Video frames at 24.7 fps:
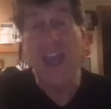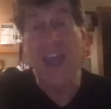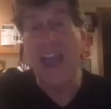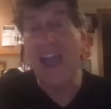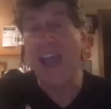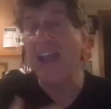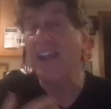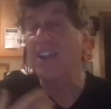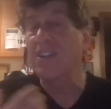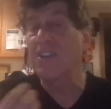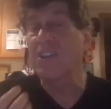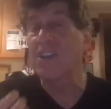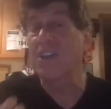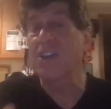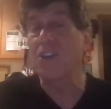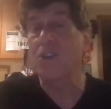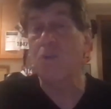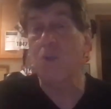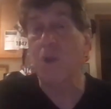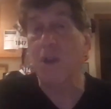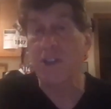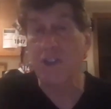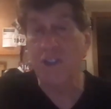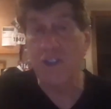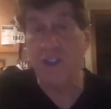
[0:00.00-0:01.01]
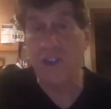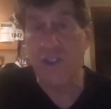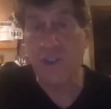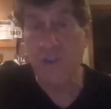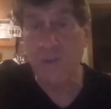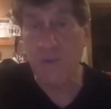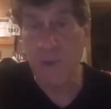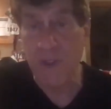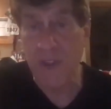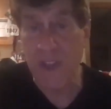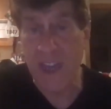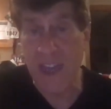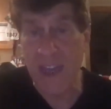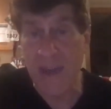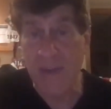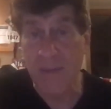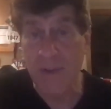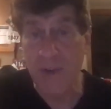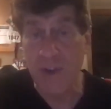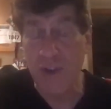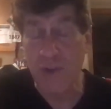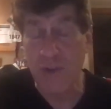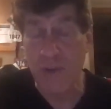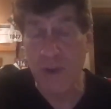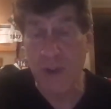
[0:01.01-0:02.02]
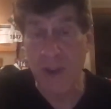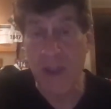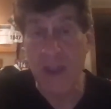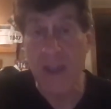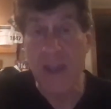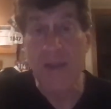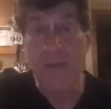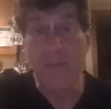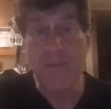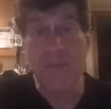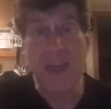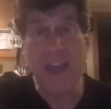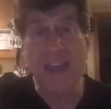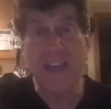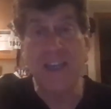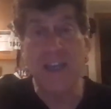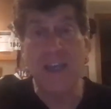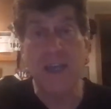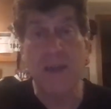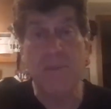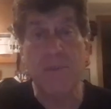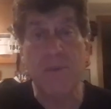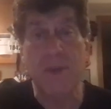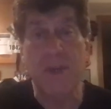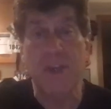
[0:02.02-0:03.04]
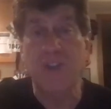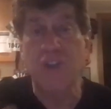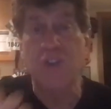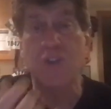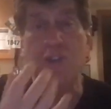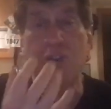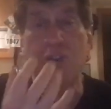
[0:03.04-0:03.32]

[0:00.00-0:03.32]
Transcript: asking questions with imagery, painting a picture,